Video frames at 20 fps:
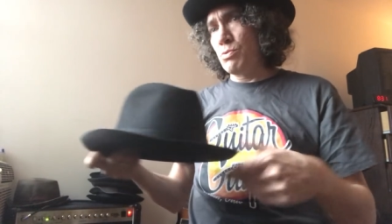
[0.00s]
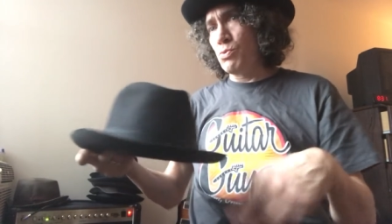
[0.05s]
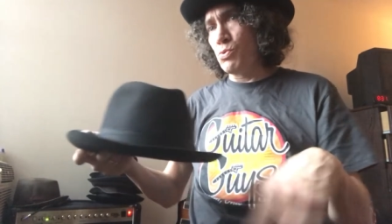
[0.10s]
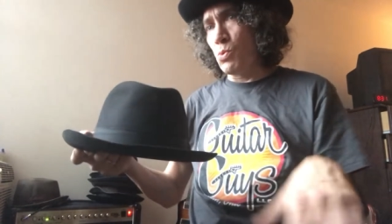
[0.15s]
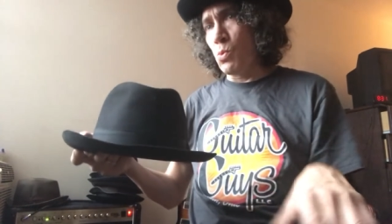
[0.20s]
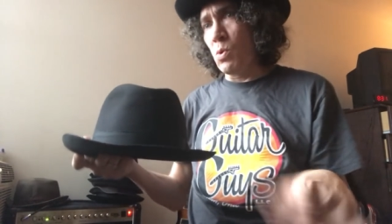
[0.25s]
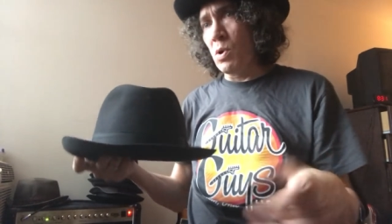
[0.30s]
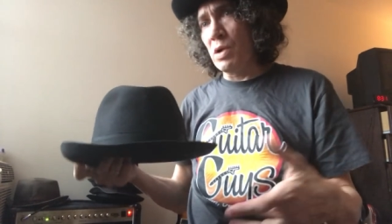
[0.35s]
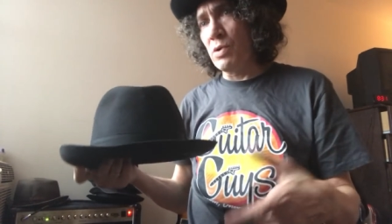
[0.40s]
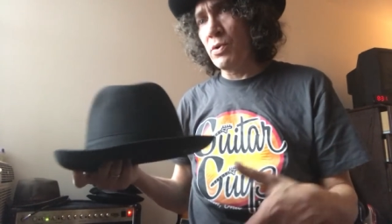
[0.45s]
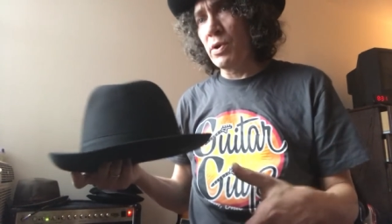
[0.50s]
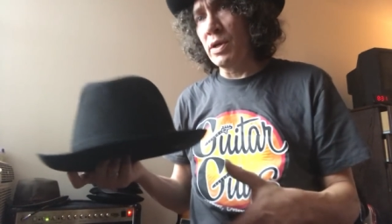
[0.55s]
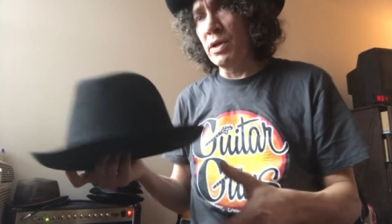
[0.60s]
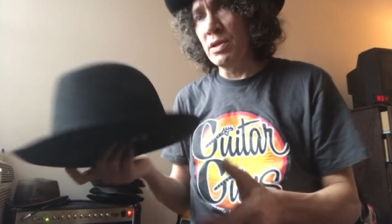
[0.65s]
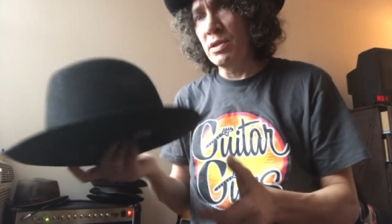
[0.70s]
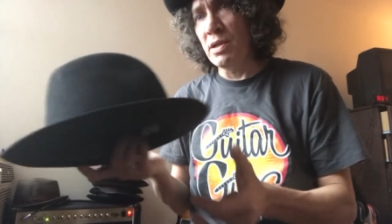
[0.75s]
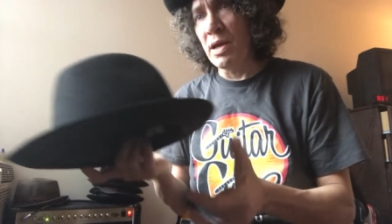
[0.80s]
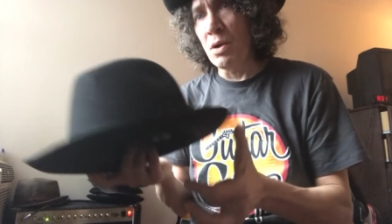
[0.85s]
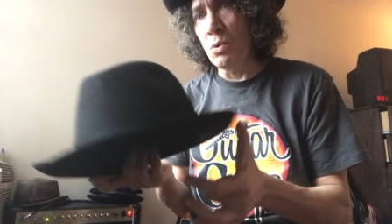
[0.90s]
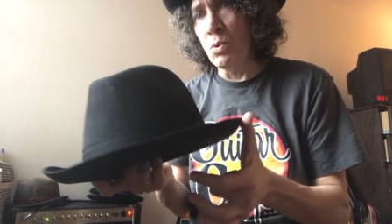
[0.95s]
through wearing
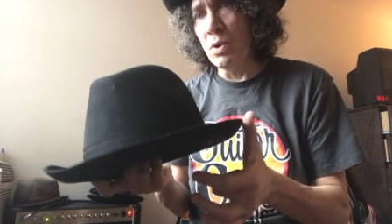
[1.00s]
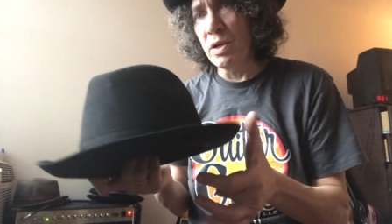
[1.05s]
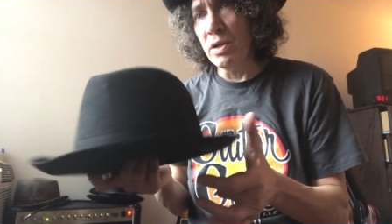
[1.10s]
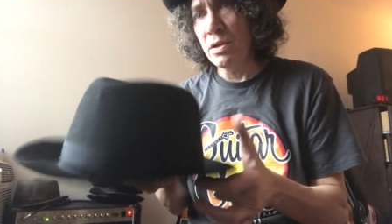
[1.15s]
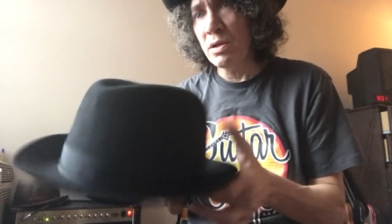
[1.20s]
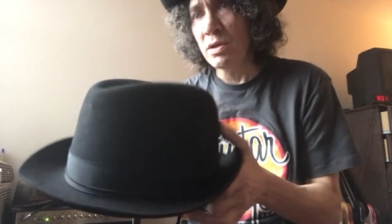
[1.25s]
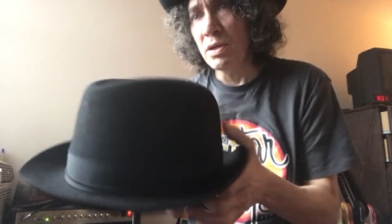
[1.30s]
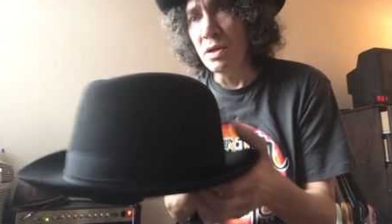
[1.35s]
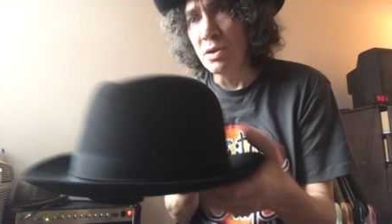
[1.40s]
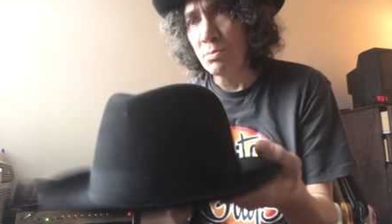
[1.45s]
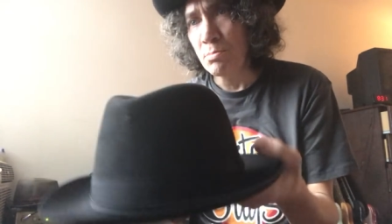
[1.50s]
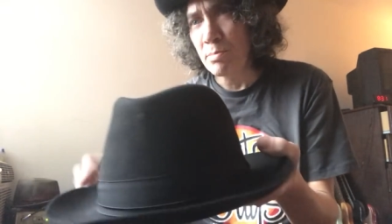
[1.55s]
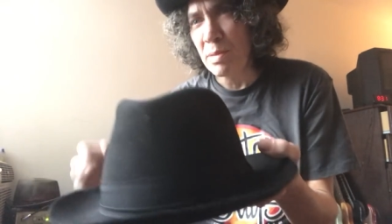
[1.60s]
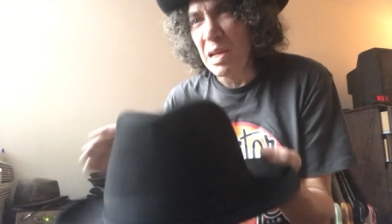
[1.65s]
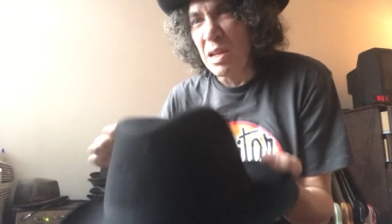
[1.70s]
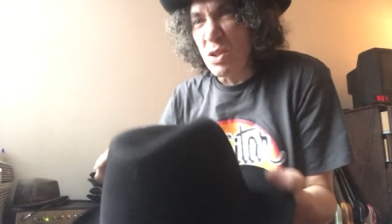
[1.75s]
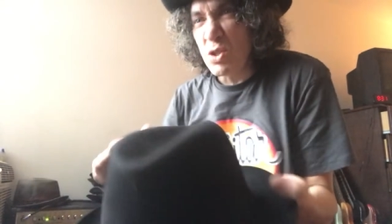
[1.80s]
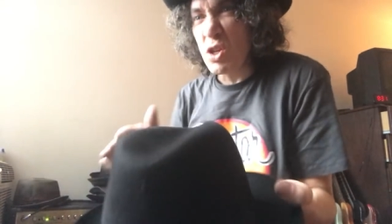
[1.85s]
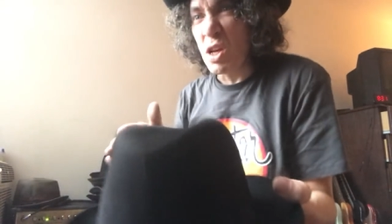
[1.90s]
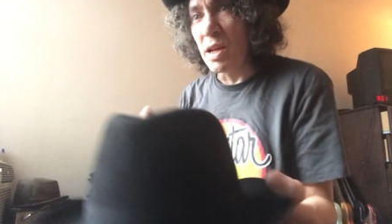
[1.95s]
it that way, you know,
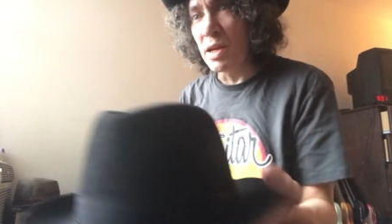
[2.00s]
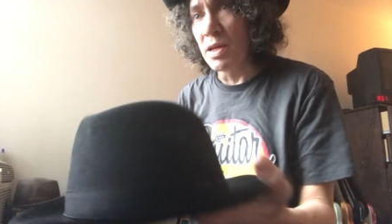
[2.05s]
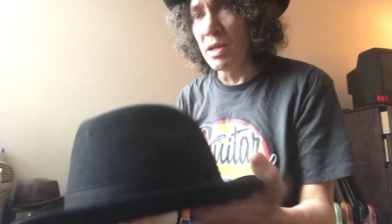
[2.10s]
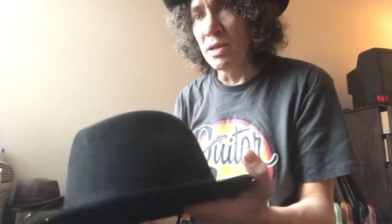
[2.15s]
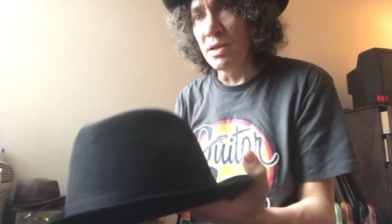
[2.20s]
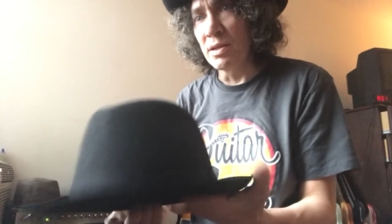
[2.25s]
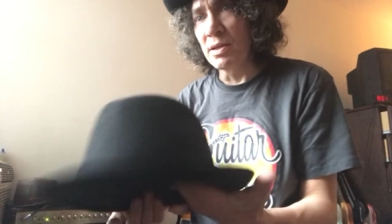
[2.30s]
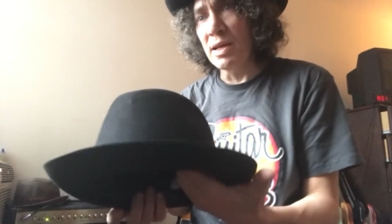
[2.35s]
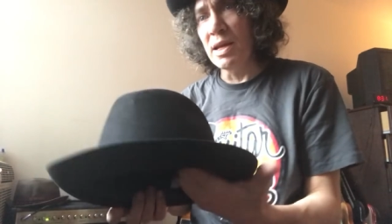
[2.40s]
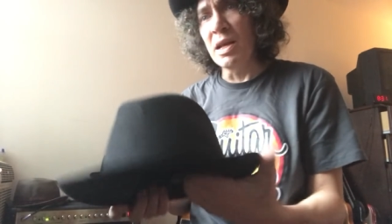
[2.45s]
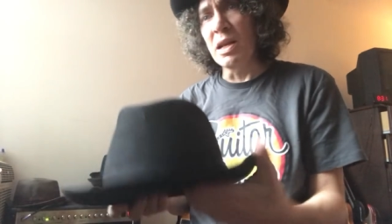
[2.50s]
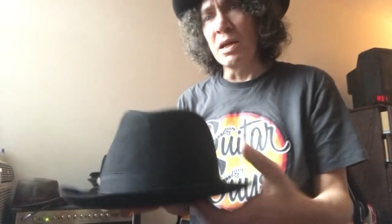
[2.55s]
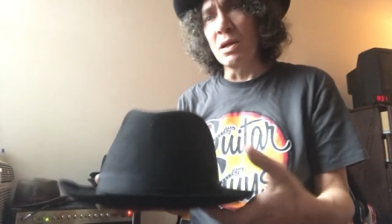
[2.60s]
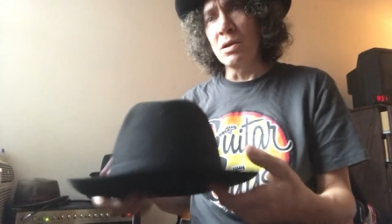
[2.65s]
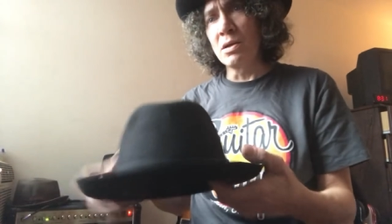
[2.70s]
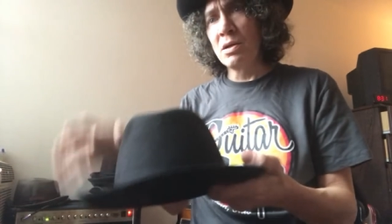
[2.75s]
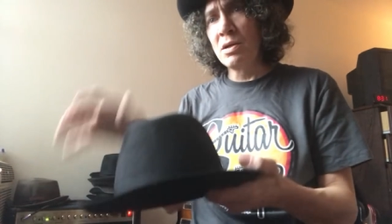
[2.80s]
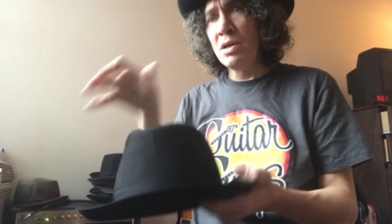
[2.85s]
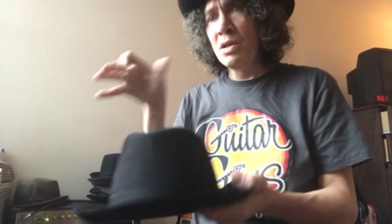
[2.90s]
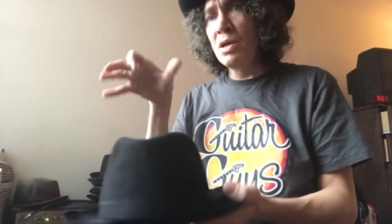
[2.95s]
pinching it and getting